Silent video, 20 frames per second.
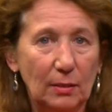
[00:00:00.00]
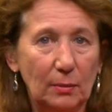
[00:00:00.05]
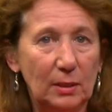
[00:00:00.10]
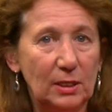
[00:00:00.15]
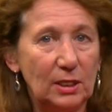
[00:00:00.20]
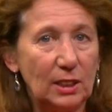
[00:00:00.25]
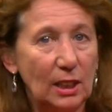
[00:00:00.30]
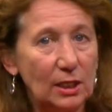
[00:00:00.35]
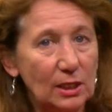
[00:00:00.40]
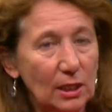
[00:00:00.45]
We
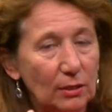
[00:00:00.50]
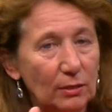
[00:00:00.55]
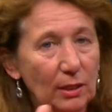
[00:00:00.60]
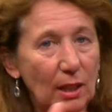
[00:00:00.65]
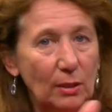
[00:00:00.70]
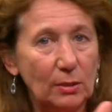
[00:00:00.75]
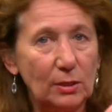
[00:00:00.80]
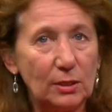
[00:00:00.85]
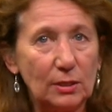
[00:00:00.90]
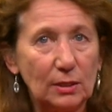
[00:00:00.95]
change our
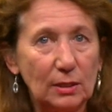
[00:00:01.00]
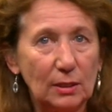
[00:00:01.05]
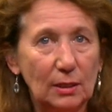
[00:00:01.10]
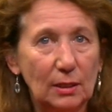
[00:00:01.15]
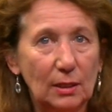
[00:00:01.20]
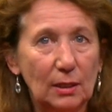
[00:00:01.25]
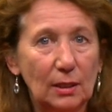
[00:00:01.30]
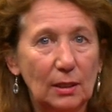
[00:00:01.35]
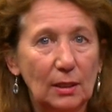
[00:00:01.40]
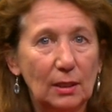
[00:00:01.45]
route.
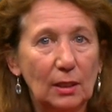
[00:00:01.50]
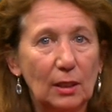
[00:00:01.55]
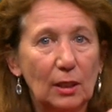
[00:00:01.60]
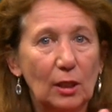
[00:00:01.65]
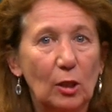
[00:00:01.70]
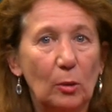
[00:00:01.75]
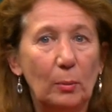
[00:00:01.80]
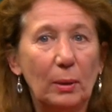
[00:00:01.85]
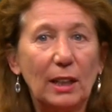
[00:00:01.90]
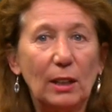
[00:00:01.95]

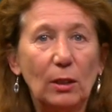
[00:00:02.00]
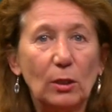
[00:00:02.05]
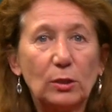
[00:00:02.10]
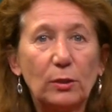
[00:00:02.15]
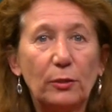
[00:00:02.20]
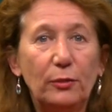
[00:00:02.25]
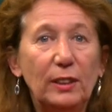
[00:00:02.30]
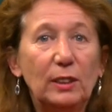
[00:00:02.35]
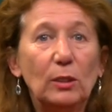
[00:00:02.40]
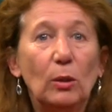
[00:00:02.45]
We can also
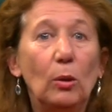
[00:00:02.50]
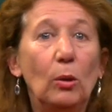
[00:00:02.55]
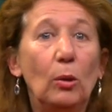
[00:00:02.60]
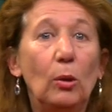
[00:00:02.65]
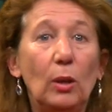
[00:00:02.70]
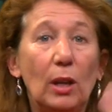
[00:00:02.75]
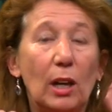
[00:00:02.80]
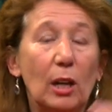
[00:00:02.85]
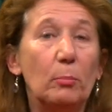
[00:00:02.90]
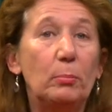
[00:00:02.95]
feed
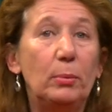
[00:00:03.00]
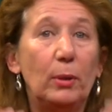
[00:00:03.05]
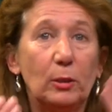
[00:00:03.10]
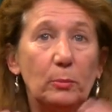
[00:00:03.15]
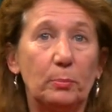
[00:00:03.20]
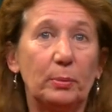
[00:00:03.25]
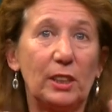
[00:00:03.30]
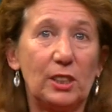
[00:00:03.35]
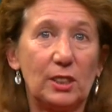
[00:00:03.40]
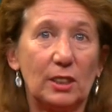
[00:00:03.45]
all our blood
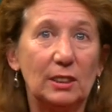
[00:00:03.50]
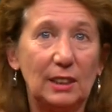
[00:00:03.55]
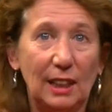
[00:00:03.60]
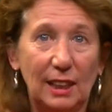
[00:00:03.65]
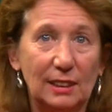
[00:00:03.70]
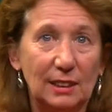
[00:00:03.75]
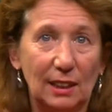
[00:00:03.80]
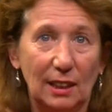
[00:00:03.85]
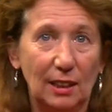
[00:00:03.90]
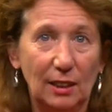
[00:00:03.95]
pressure
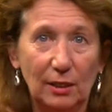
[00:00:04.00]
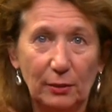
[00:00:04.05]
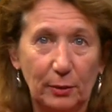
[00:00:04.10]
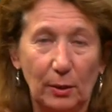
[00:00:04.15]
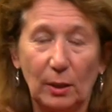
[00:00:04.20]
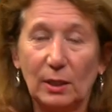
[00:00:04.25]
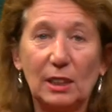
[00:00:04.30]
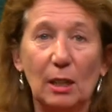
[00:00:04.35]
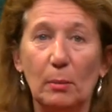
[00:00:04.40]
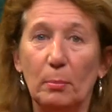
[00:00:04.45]
data, for
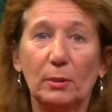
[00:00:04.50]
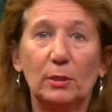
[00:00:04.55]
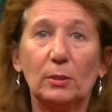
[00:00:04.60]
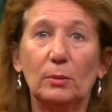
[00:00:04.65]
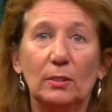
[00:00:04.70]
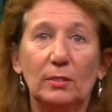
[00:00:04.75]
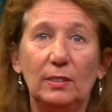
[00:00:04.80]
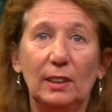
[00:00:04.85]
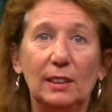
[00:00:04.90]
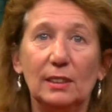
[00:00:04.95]
example, to
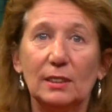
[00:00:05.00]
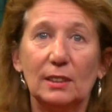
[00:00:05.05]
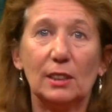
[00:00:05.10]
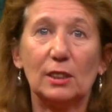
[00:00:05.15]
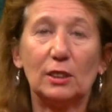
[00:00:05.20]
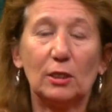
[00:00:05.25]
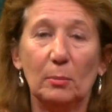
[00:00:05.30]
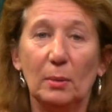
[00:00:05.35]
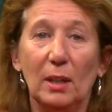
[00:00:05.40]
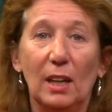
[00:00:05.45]
a grand
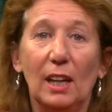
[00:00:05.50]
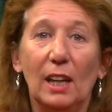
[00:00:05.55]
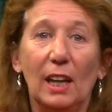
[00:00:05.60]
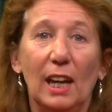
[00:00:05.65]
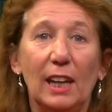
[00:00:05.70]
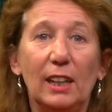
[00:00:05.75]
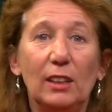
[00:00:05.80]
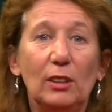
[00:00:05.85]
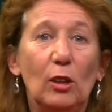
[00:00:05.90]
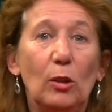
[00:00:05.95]
system.
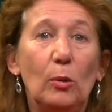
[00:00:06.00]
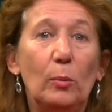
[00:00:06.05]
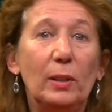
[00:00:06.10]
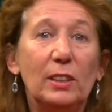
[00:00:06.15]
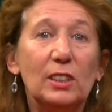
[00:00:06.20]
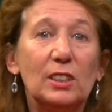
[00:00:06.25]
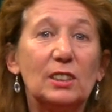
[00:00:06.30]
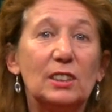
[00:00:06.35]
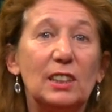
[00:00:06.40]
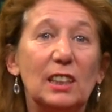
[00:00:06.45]
And you know which
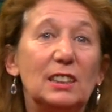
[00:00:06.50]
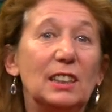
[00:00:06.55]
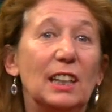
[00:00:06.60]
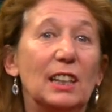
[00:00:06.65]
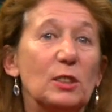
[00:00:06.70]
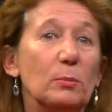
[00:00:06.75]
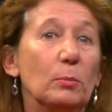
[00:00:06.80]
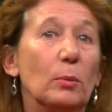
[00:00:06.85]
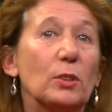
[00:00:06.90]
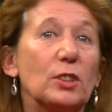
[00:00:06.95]
city
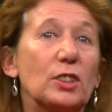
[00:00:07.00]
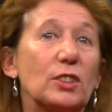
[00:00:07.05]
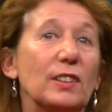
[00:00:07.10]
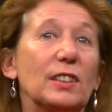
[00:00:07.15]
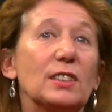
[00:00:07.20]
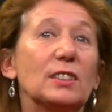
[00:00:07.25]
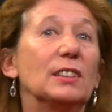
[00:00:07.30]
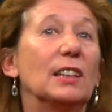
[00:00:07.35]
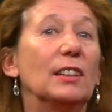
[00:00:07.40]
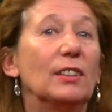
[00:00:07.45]
has more
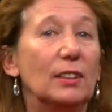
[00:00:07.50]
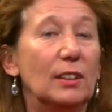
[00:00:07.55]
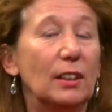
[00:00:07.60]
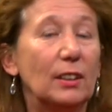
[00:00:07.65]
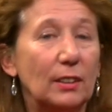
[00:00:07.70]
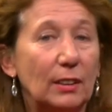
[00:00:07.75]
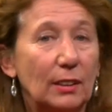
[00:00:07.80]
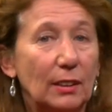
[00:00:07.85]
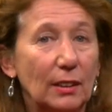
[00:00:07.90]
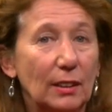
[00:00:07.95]
stress than
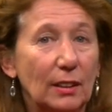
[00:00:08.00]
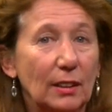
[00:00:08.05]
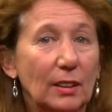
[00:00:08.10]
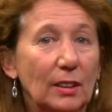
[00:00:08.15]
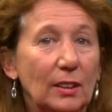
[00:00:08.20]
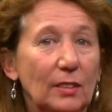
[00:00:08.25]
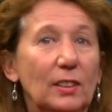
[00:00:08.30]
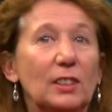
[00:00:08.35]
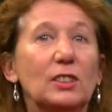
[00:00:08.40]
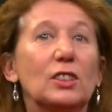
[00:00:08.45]
another.
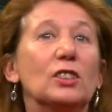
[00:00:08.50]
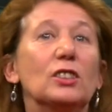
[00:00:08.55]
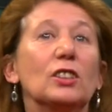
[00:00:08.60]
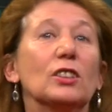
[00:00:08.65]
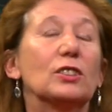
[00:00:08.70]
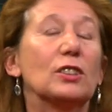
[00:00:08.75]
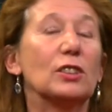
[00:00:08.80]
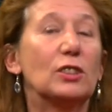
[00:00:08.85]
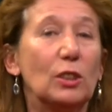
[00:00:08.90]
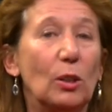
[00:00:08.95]
This is
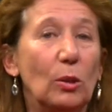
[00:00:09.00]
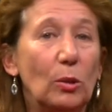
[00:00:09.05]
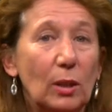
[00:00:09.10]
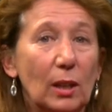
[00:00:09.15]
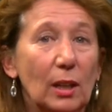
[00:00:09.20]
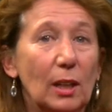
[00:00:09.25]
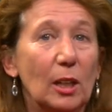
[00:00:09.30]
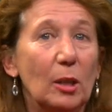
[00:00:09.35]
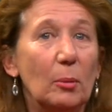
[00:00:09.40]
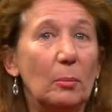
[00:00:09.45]
just a joke,
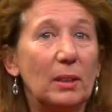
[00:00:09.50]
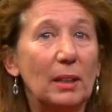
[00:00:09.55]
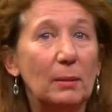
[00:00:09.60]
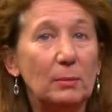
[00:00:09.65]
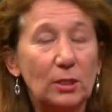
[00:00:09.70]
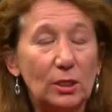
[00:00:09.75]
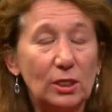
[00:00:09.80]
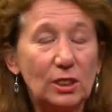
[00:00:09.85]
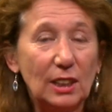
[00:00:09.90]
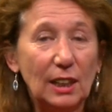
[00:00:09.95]
but I'm
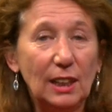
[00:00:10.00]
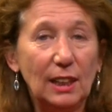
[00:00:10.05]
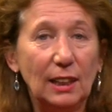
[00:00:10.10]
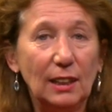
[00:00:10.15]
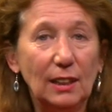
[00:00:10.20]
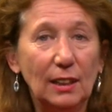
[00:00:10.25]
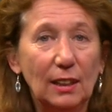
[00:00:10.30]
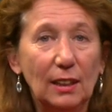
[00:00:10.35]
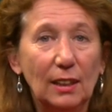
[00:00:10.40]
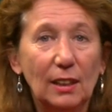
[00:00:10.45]
just
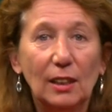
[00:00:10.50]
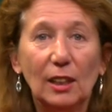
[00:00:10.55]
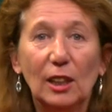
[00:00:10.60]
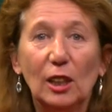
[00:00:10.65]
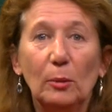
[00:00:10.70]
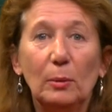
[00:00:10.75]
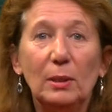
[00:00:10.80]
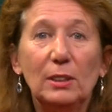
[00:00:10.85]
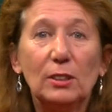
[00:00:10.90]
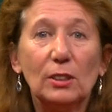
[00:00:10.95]
saying,
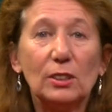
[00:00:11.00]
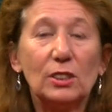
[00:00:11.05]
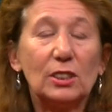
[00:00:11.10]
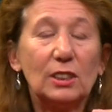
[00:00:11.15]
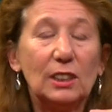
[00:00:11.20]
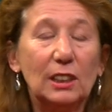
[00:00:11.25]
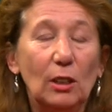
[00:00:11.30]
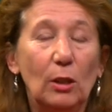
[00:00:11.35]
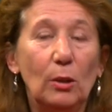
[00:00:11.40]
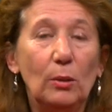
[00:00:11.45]
we just
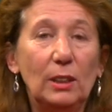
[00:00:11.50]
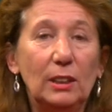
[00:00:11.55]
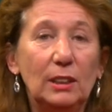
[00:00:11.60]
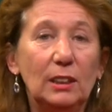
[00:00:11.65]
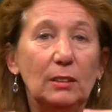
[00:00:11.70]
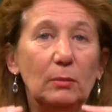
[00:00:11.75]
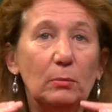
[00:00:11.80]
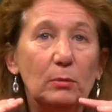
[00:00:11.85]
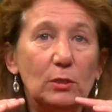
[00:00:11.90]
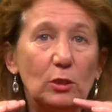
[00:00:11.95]
see only
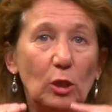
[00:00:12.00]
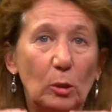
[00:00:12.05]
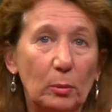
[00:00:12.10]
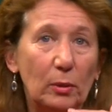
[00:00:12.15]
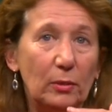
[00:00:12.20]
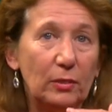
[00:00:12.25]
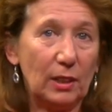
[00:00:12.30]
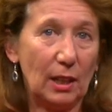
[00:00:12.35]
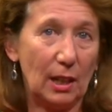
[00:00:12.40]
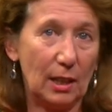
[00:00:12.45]
the top
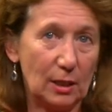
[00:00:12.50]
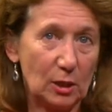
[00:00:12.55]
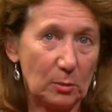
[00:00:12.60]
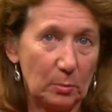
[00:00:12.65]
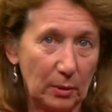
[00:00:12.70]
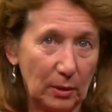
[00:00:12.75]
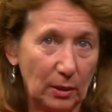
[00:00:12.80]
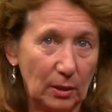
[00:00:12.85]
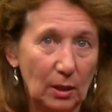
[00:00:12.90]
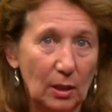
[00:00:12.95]
of the
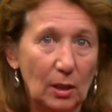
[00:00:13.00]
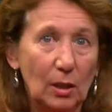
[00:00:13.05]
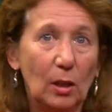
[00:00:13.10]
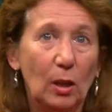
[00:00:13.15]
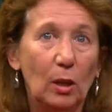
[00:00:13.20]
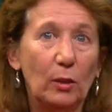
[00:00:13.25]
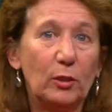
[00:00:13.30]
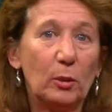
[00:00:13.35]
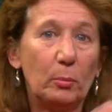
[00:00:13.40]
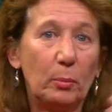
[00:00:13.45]
iceberg
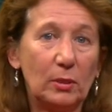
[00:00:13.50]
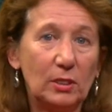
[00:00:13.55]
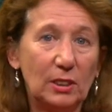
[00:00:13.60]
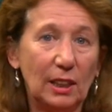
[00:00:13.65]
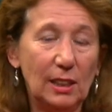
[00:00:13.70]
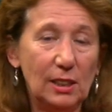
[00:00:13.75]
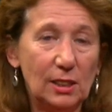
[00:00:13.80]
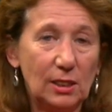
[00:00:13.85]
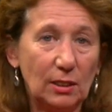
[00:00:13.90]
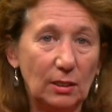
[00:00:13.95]
of the
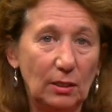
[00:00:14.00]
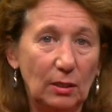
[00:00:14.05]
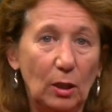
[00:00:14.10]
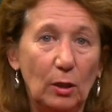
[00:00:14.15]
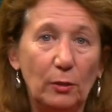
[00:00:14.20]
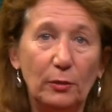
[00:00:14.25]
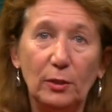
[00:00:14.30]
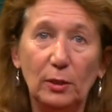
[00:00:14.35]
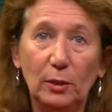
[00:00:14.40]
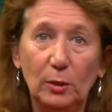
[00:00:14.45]
potential
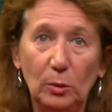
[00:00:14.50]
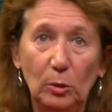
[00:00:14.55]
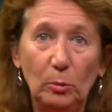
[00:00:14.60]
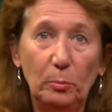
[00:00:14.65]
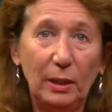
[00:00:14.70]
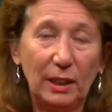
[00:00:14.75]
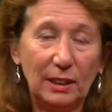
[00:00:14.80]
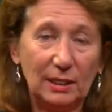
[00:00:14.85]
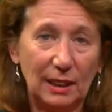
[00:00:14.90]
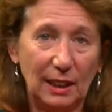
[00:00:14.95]
of the new
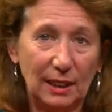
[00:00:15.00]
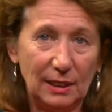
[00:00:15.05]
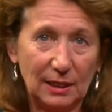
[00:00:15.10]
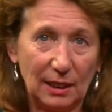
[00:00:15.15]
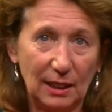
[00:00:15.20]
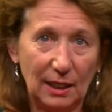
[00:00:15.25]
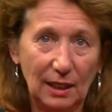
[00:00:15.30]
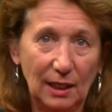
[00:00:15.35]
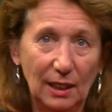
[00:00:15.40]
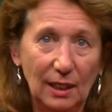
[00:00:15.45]
big
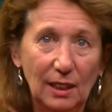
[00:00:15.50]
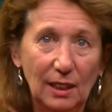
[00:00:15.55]
data